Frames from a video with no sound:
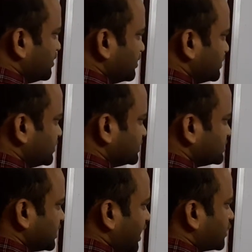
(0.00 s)
This
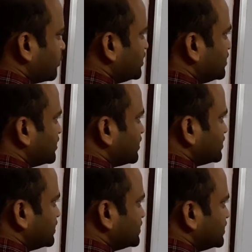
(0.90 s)
is R1,
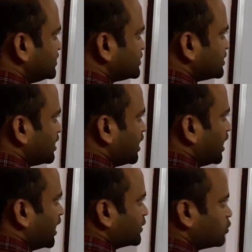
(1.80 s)
this is
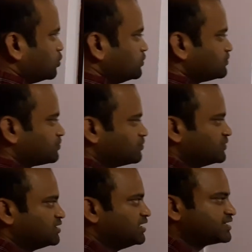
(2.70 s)
R2.
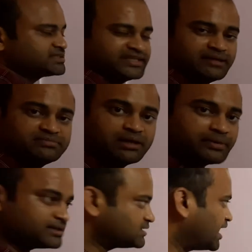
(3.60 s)
Let us name them
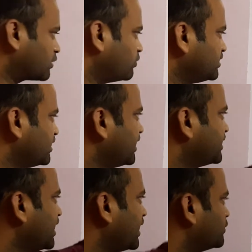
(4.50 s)
as R1
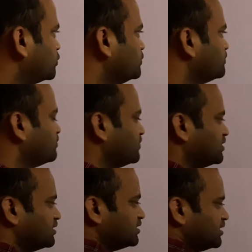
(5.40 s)
and R2.
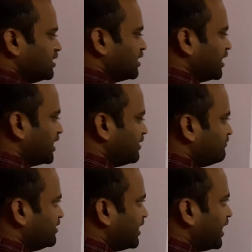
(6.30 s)
And
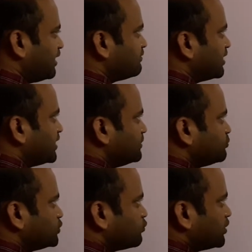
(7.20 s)
we have an
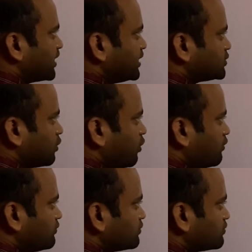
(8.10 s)
input voltage
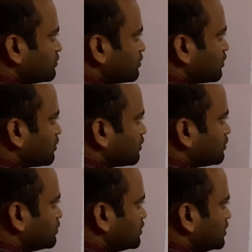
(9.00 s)
of
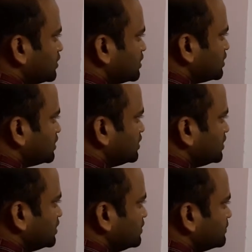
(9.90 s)
E
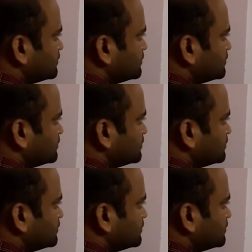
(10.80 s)
in,